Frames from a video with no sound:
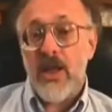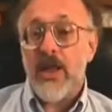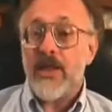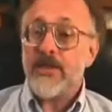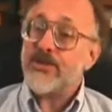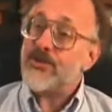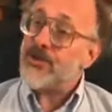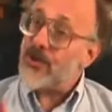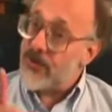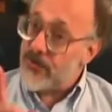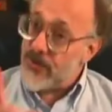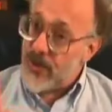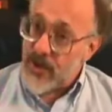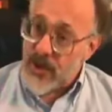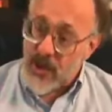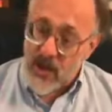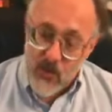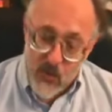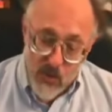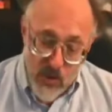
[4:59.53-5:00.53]
And so
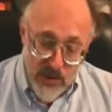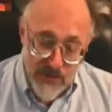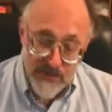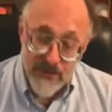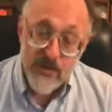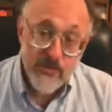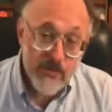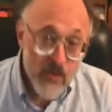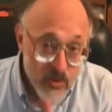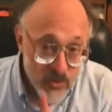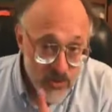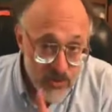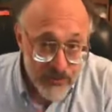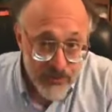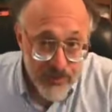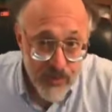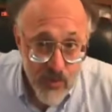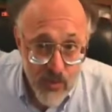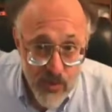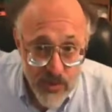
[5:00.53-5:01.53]
now one of the most
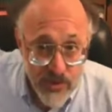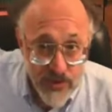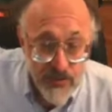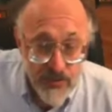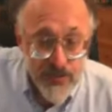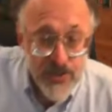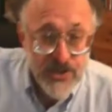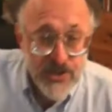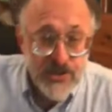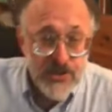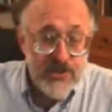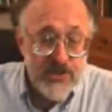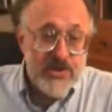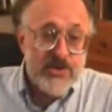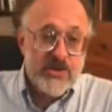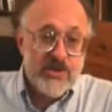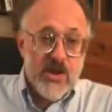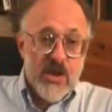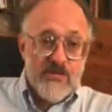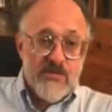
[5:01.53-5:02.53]
important recent
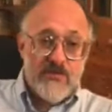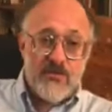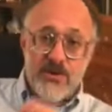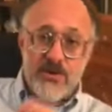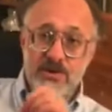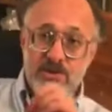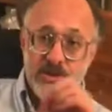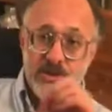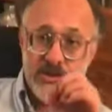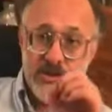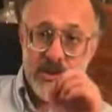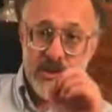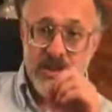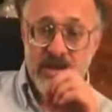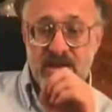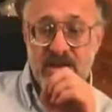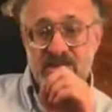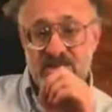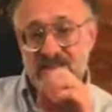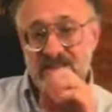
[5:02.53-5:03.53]
discoveries in the
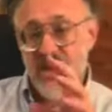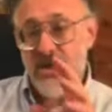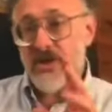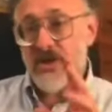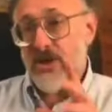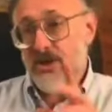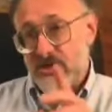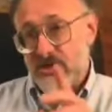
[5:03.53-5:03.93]
last 10